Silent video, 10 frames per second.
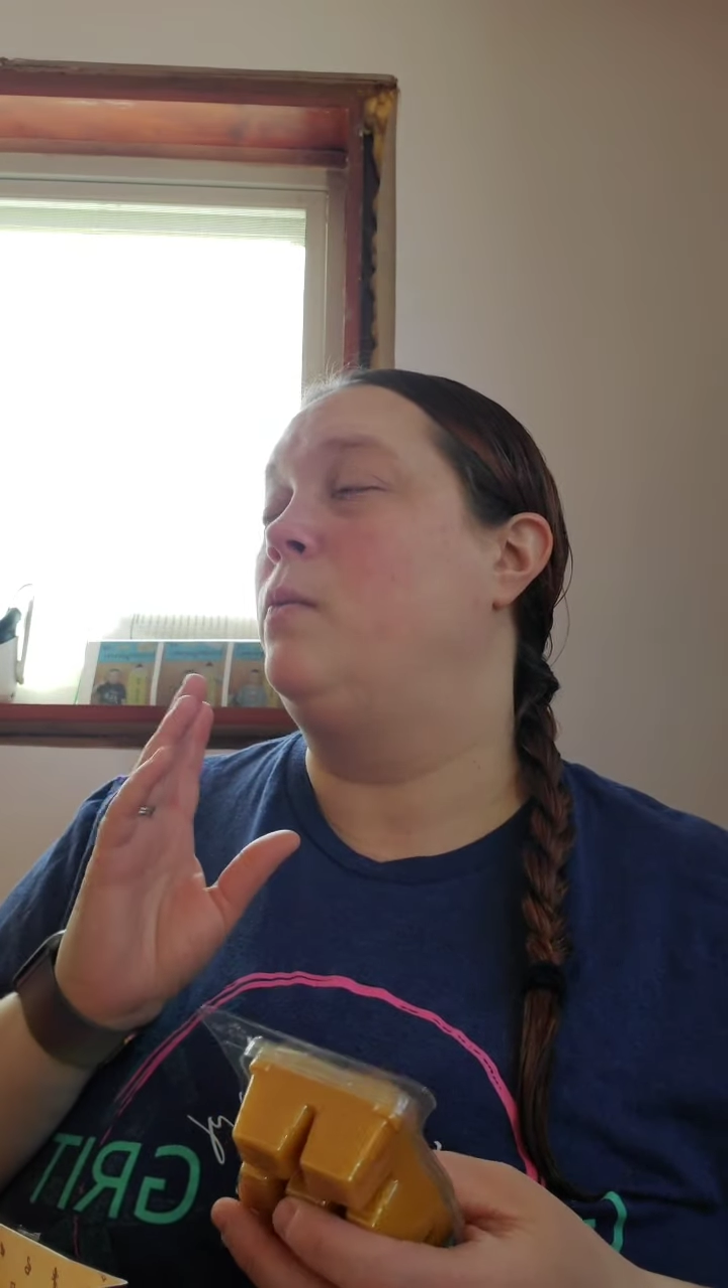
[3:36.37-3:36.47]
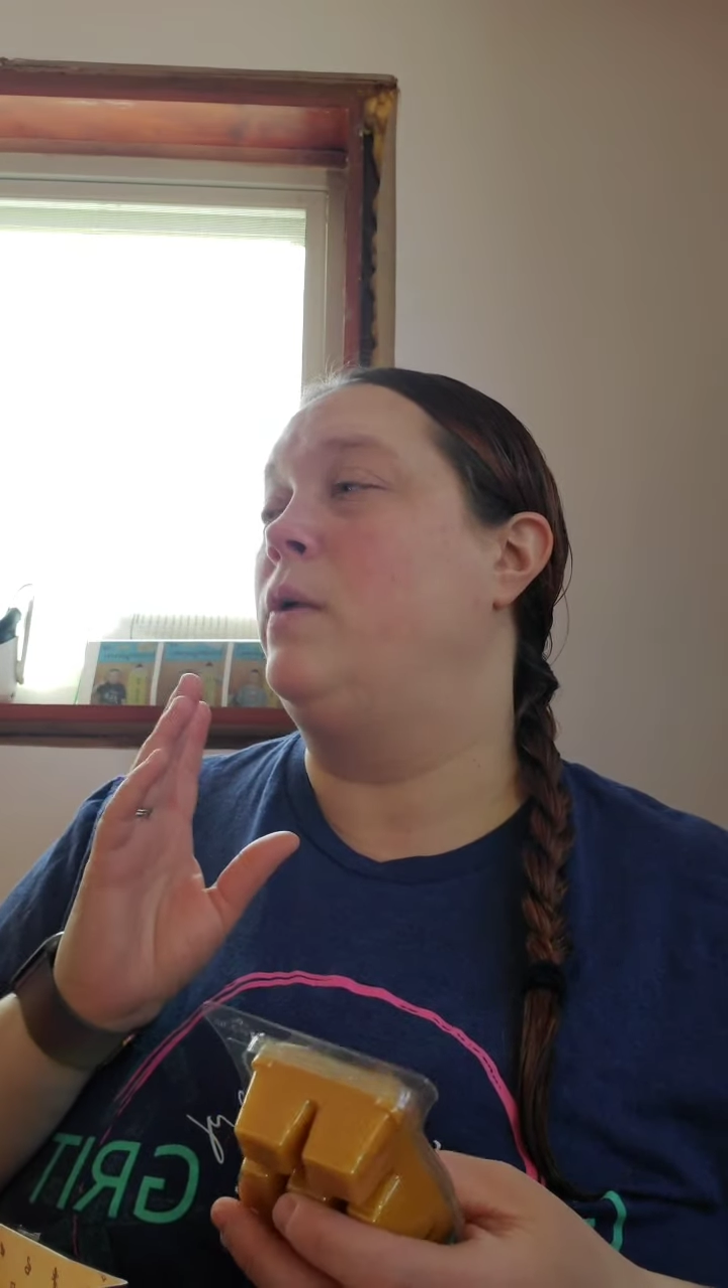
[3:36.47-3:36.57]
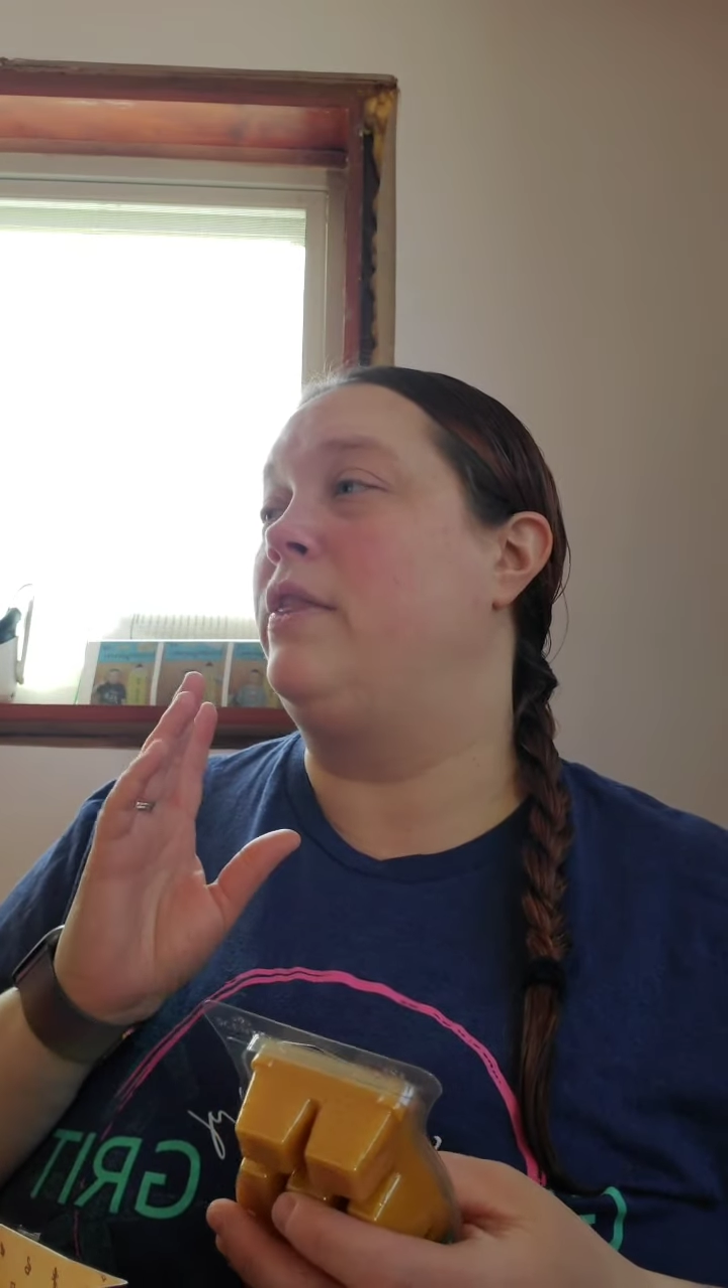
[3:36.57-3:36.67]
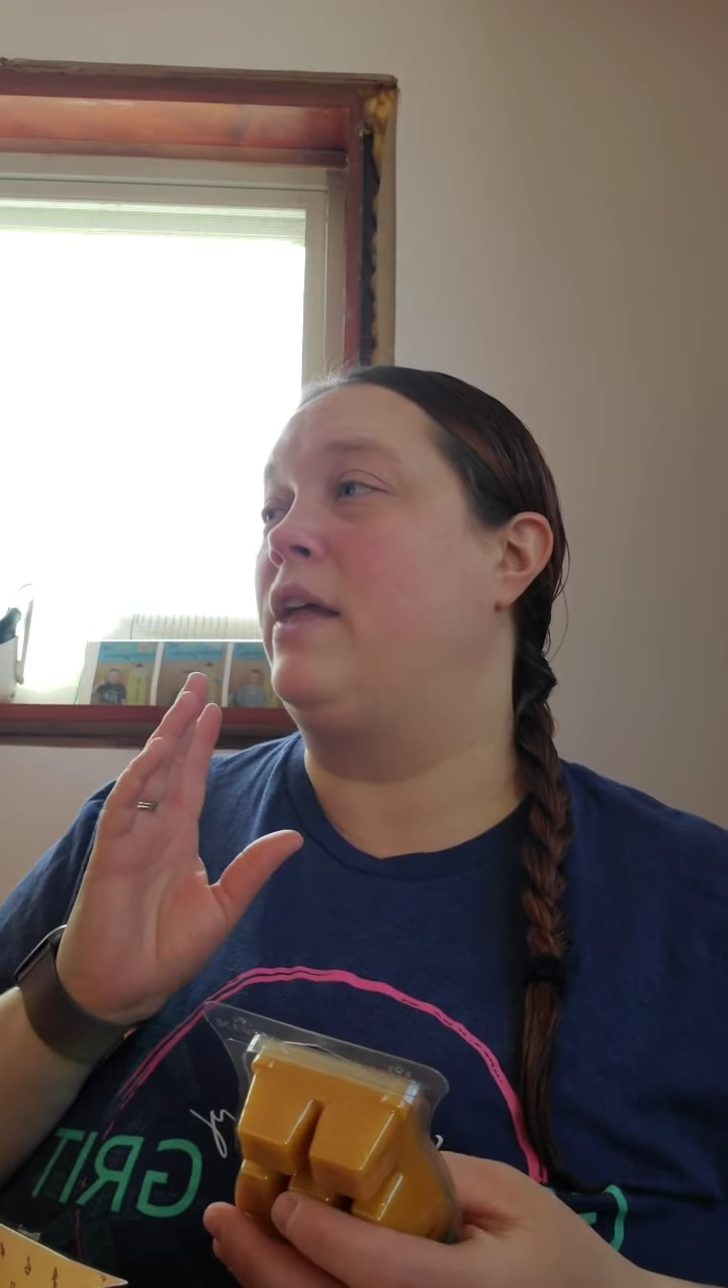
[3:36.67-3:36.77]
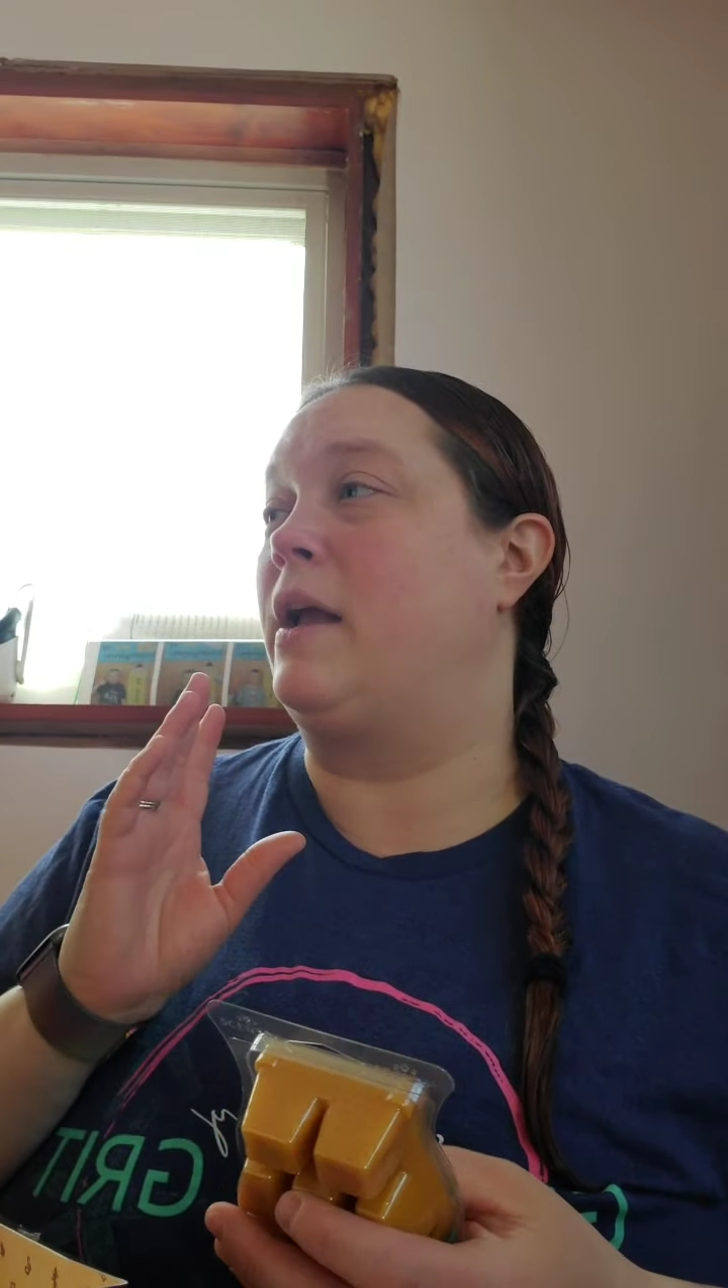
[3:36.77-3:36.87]

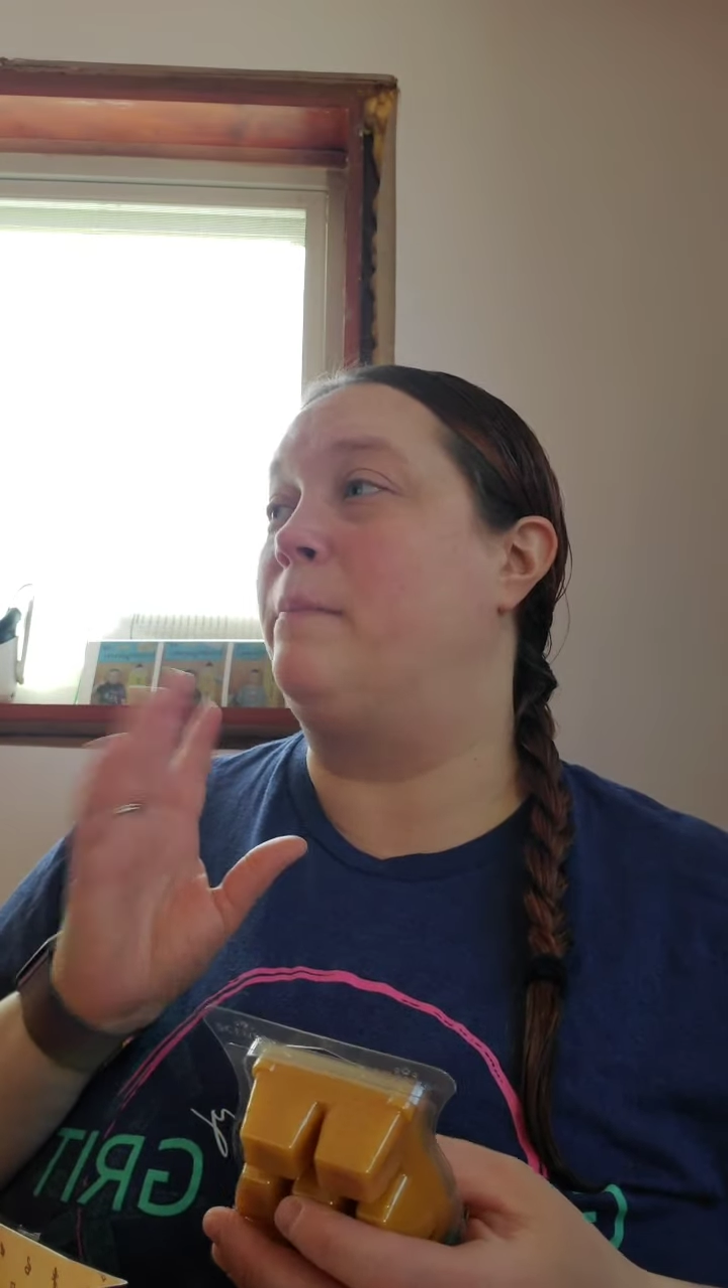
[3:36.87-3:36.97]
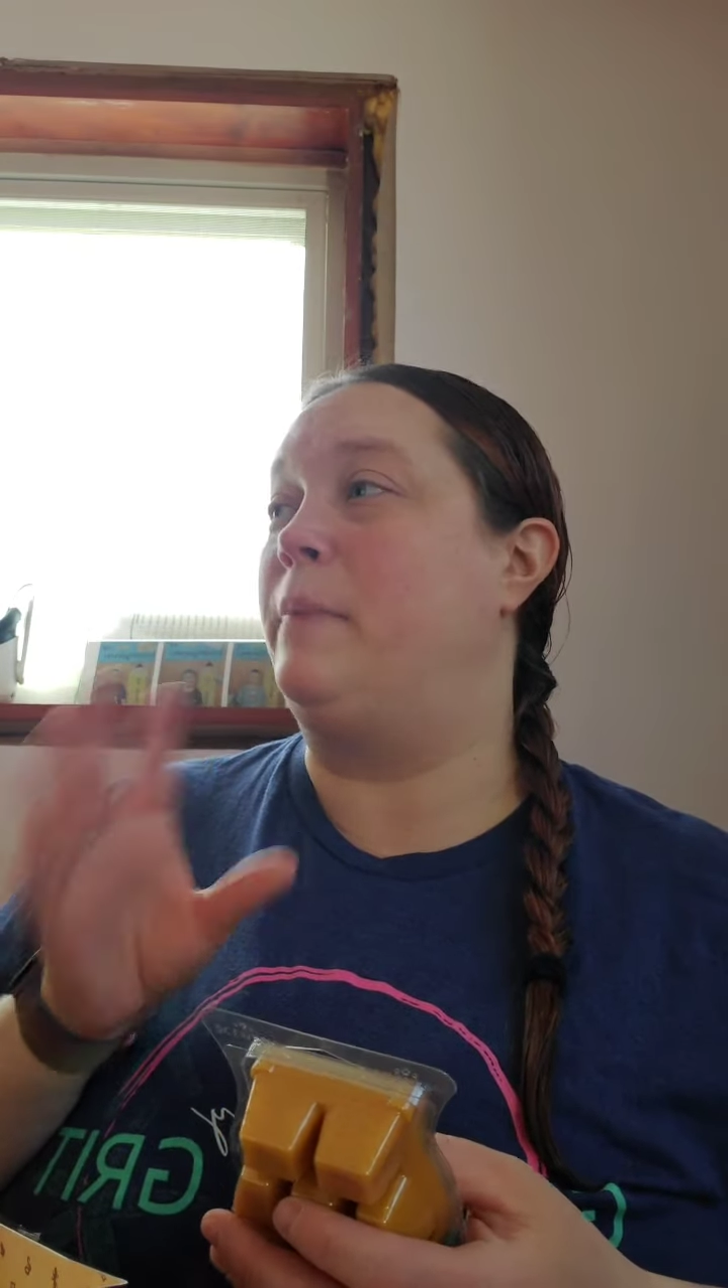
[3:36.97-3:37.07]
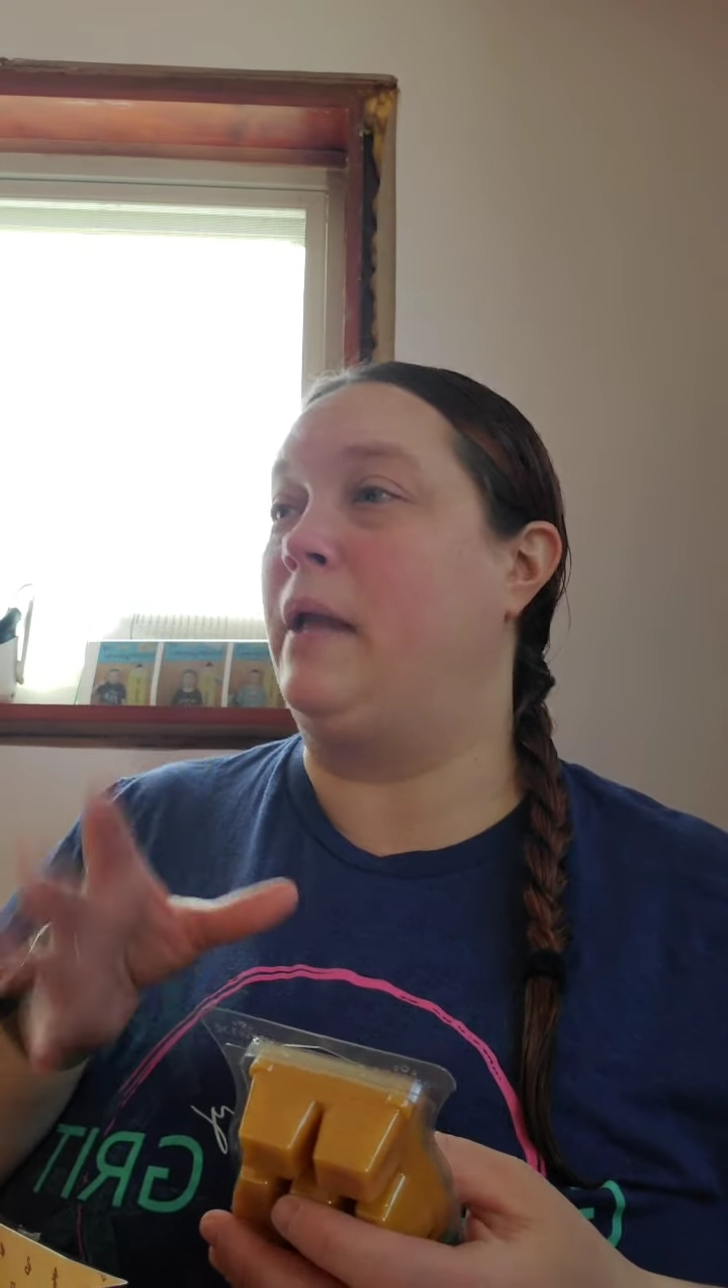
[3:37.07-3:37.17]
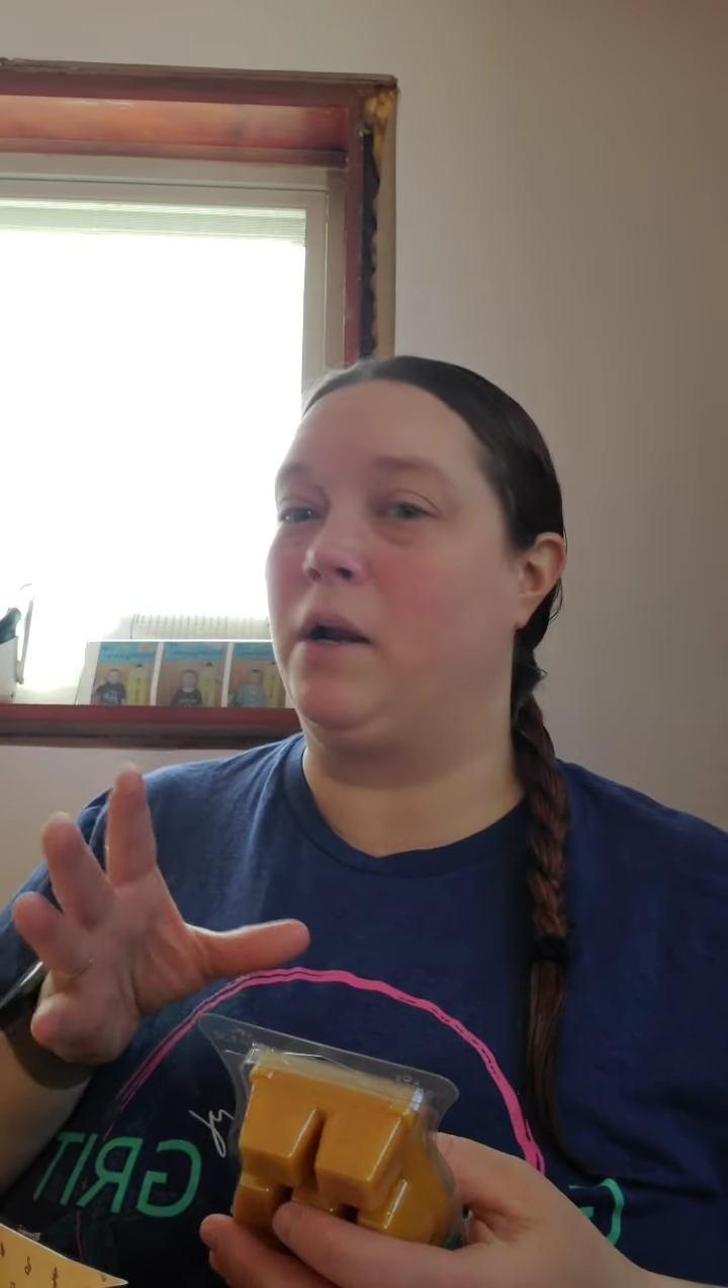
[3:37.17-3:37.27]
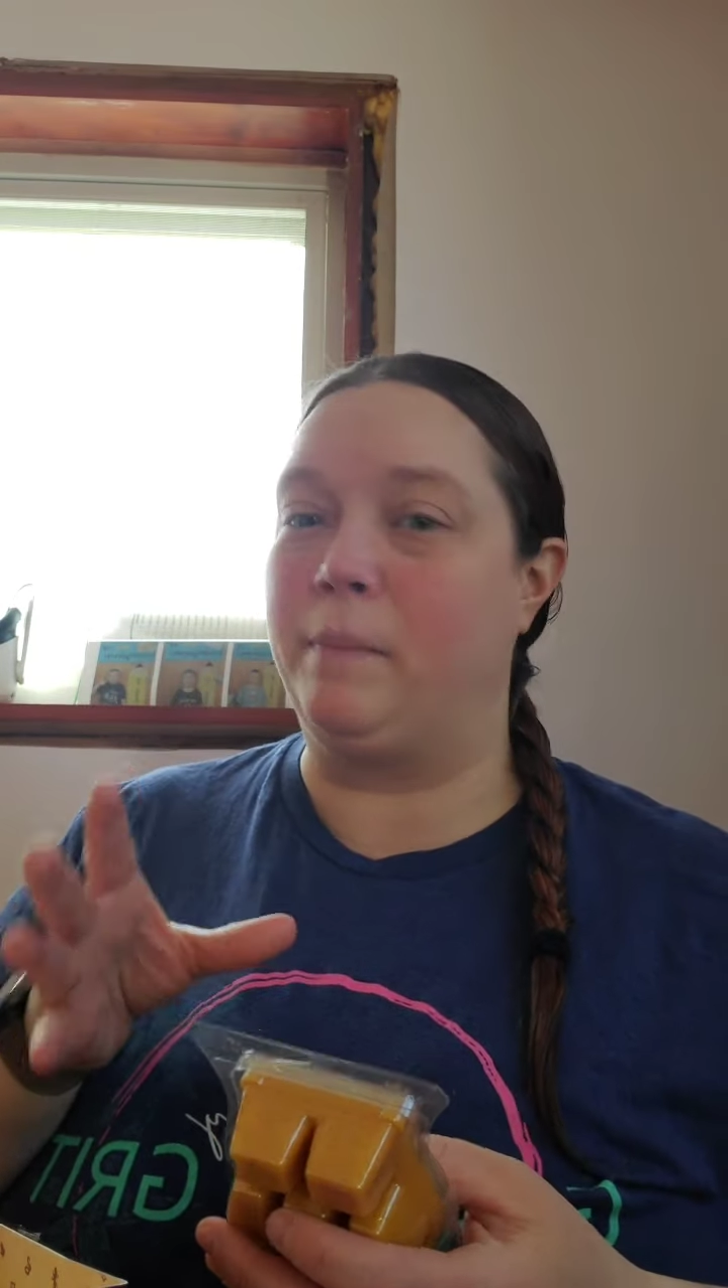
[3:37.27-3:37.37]
with like a beer